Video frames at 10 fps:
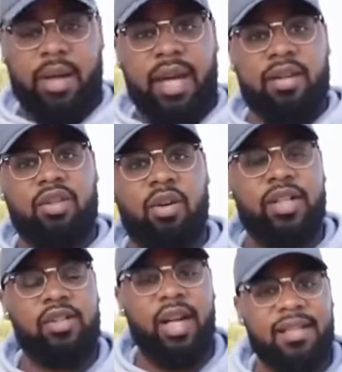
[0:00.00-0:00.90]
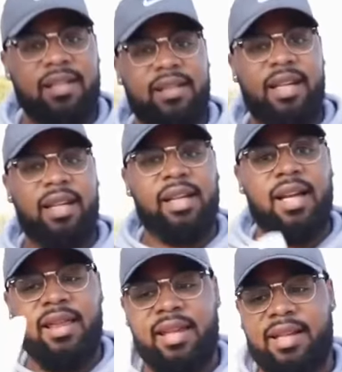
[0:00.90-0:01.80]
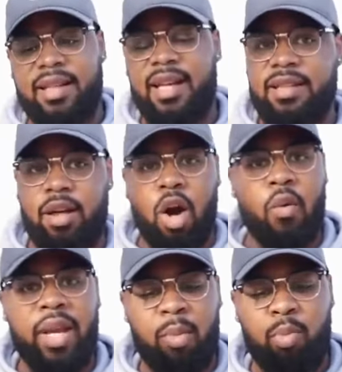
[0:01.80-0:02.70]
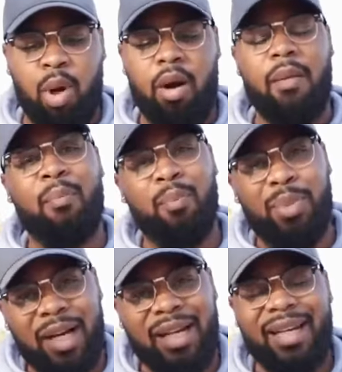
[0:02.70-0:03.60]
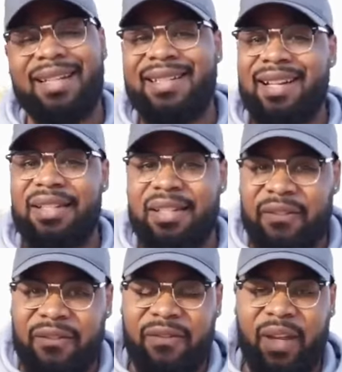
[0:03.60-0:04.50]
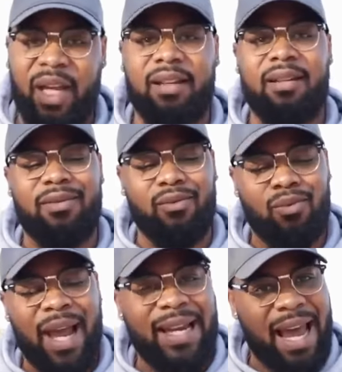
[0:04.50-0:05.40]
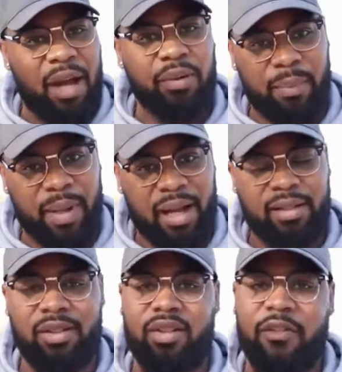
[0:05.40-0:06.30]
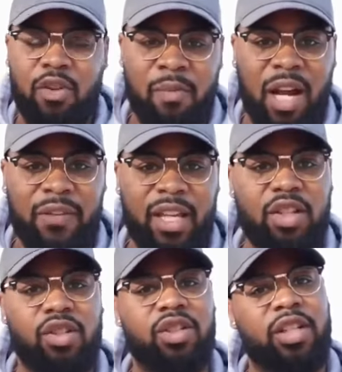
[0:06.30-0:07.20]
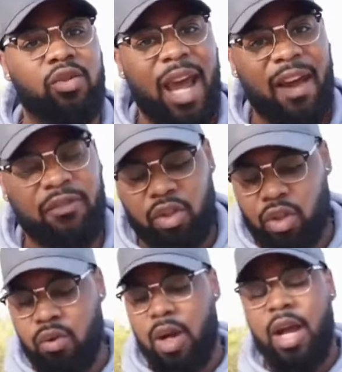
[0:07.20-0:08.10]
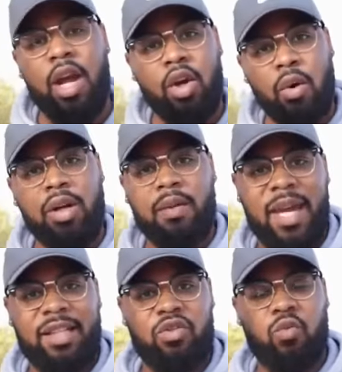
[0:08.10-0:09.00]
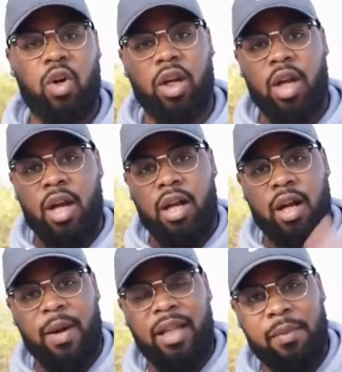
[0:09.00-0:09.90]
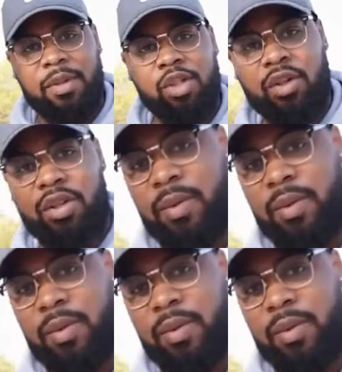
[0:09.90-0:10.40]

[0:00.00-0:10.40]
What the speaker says: Okay, so as you guys can see, this is an OEM part, but it doesn't fit right out the box. There's a few modifications that you have to do in order to make this work. Come on, let me show you